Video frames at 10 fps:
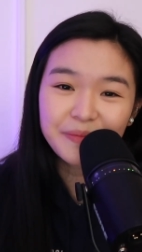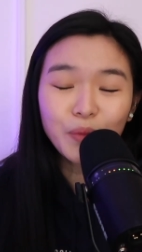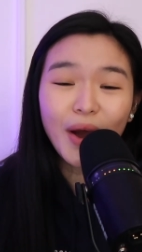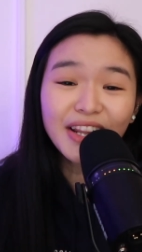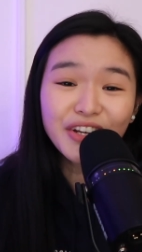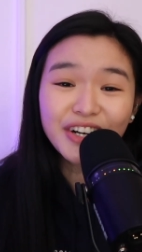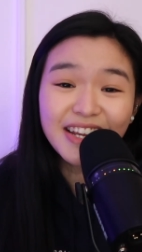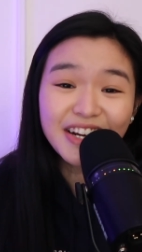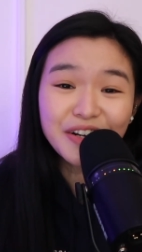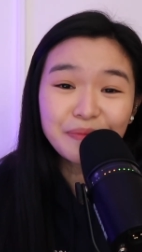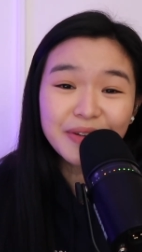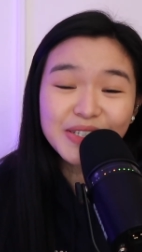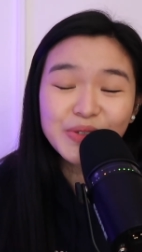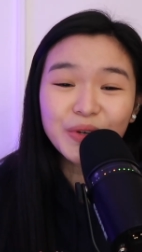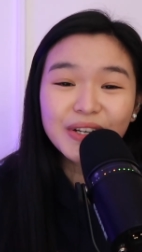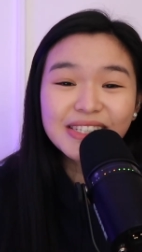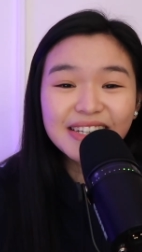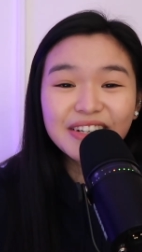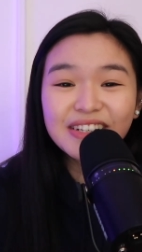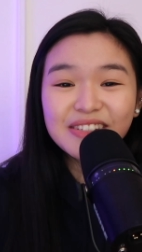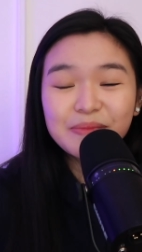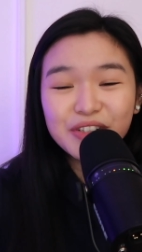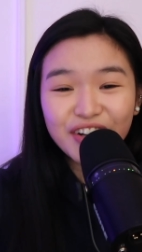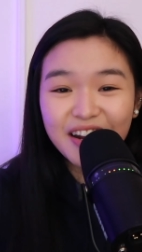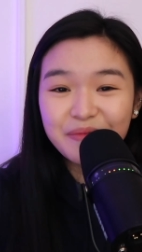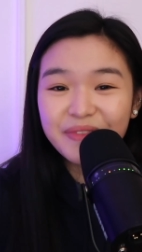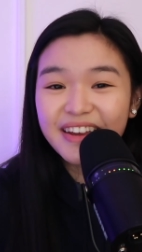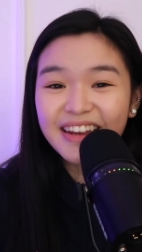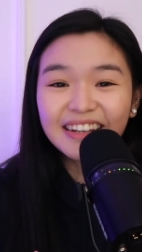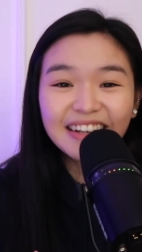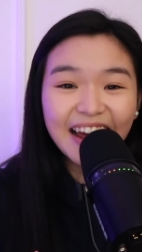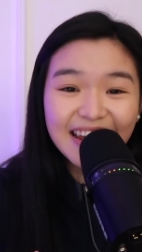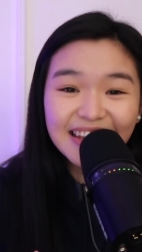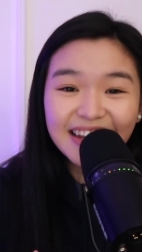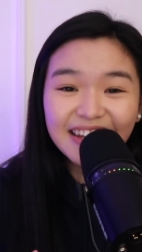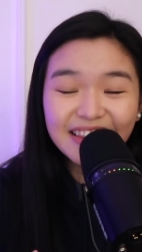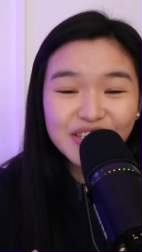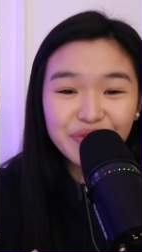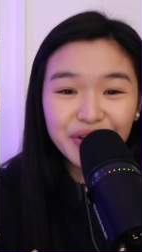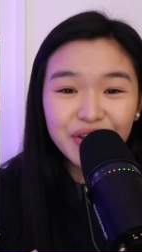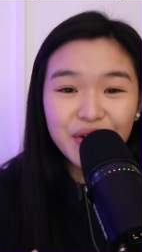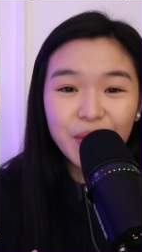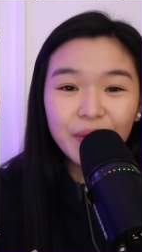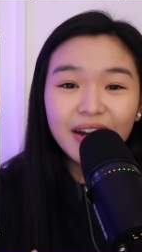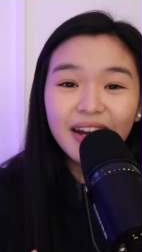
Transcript: And while you're here, please do consider subscribing, liking this video,